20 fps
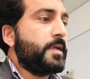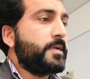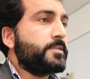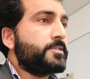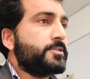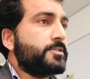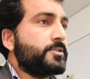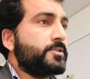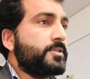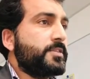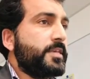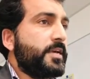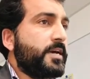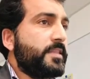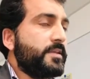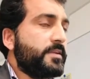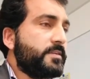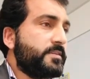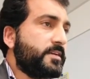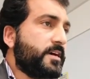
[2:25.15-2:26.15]
So the
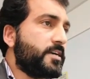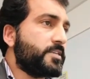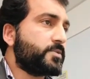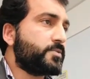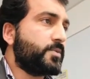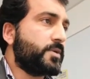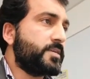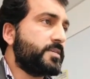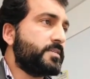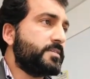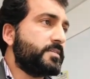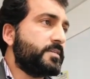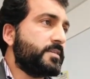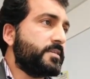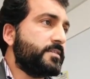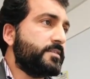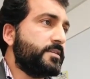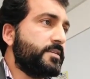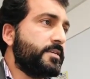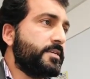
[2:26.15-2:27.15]
other task was
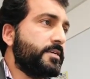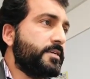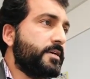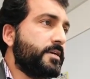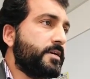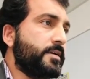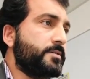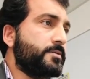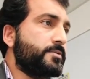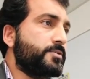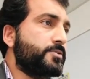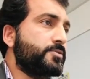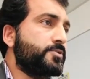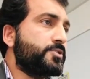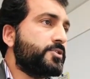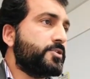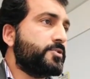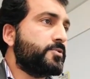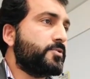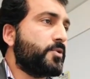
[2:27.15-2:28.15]
the
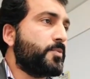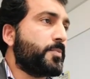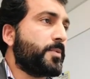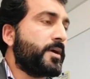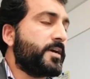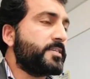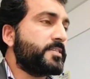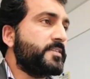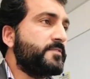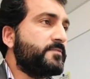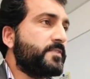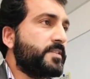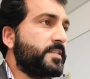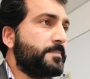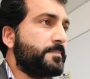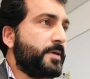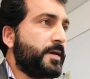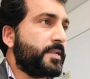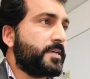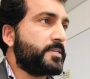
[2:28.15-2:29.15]
suture chloroplasty for
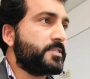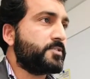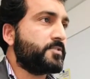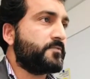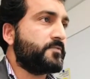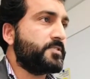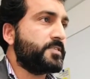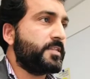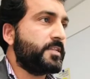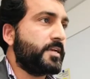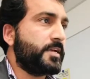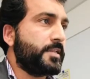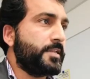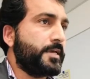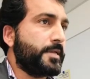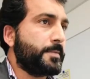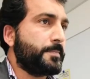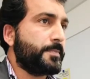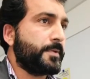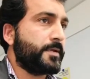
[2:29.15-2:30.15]
the paraesophageal
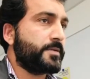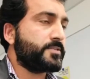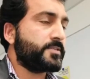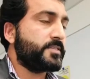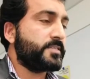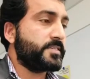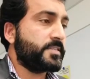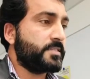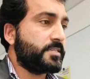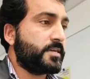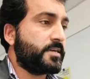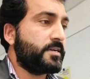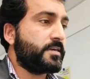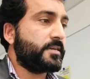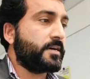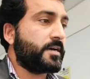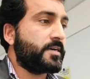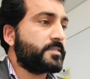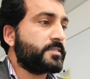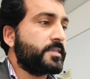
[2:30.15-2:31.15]
hernia repair. So this is the third
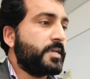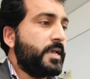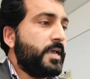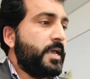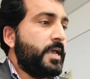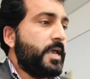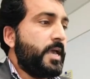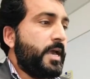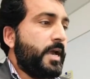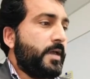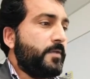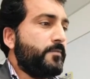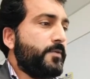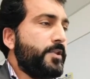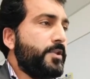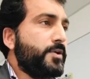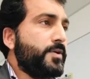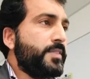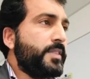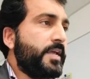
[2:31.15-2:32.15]
task. And
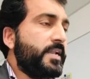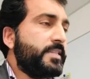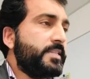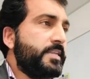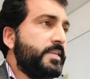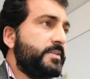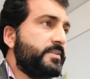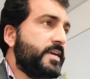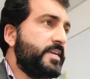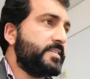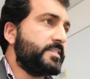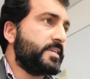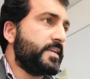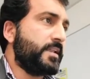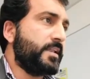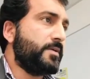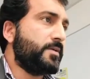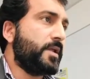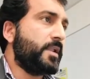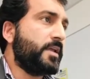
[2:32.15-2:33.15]
we know that the right
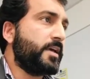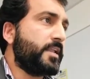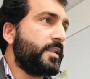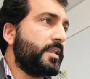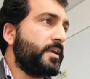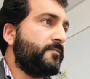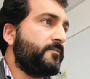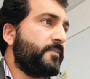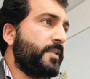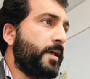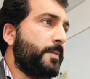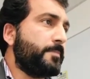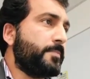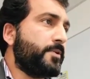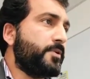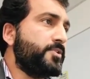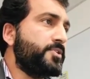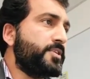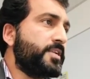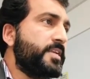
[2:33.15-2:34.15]
side inguinal hernia flap
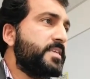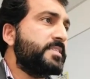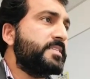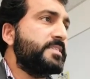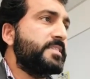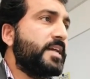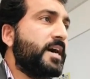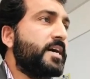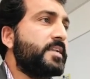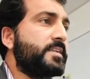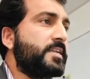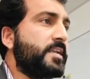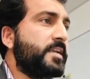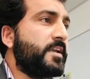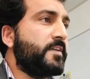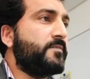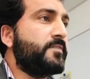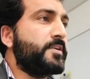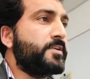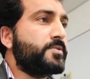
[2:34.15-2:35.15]
closure is not
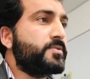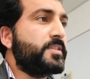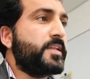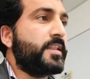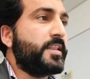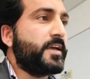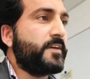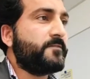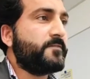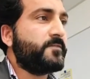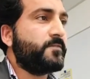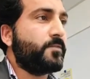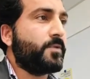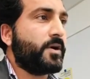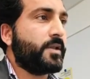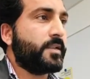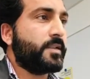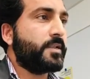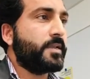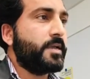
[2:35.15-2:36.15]
equivalent to the left
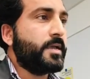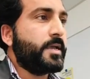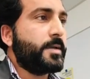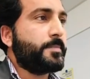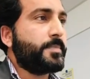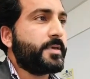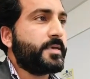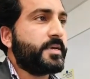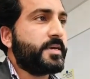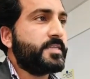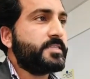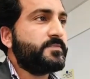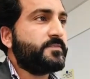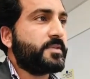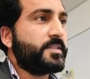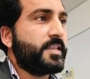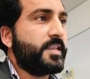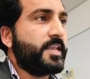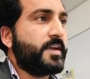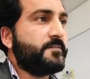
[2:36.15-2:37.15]
one, because
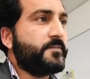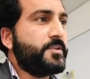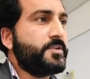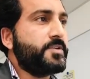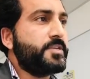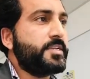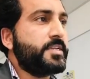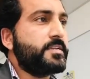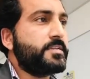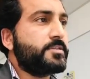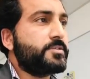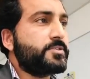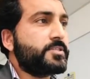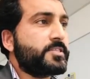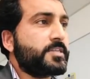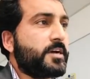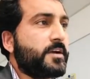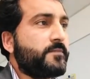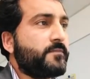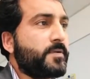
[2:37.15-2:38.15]
for the left you need to
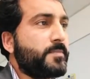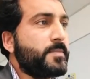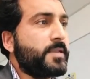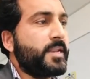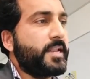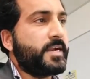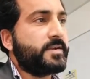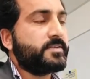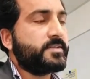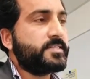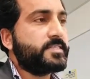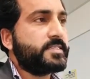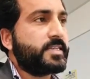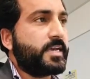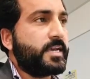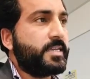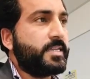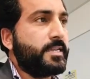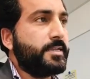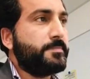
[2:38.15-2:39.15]
start from the lateral
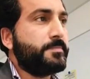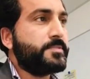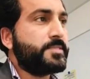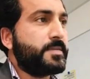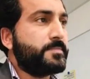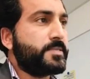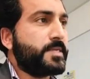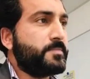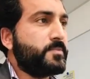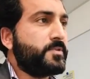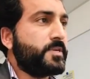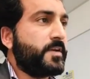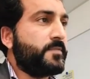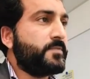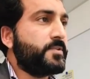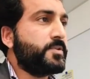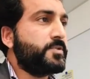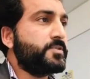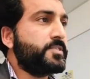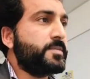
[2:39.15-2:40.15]
side and sometimes you
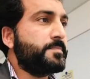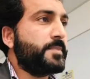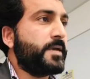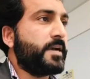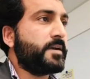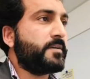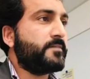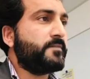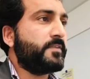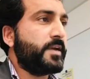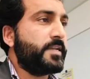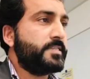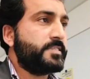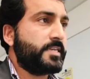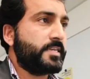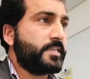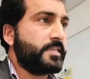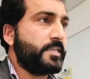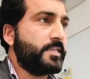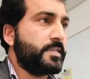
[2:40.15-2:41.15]
have to use the back of hand
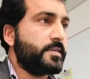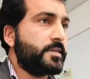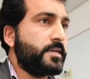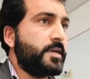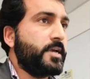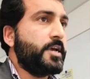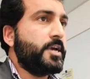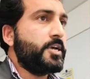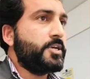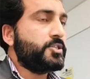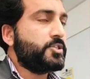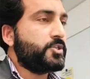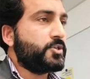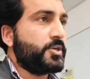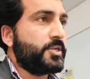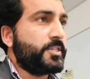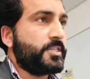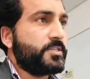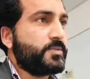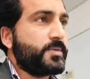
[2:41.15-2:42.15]
technique.
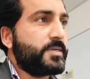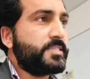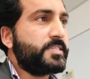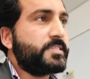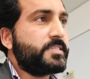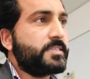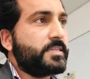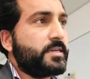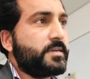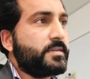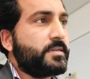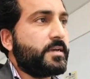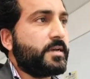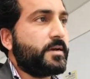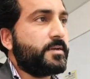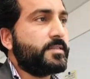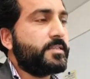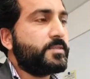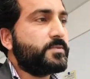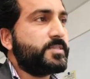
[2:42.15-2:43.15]
So this was
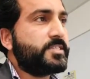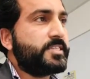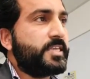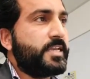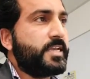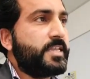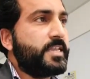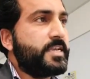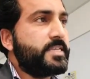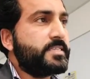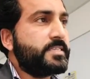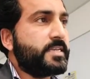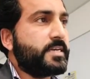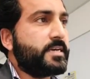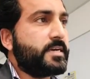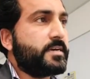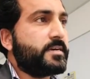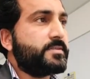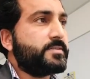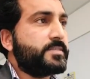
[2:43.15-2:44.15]
taken as
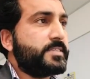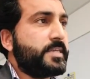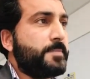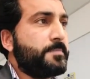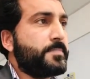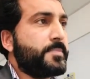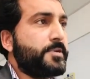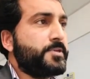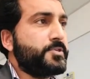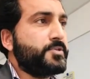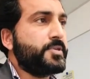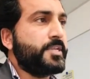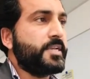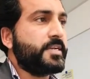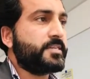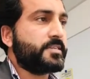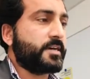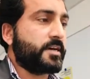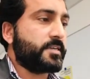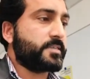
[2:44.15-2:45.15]
a separate
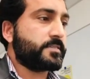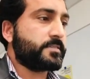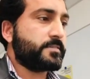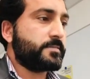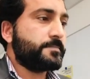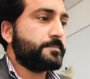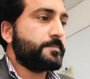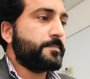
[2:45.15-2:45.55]
unique task.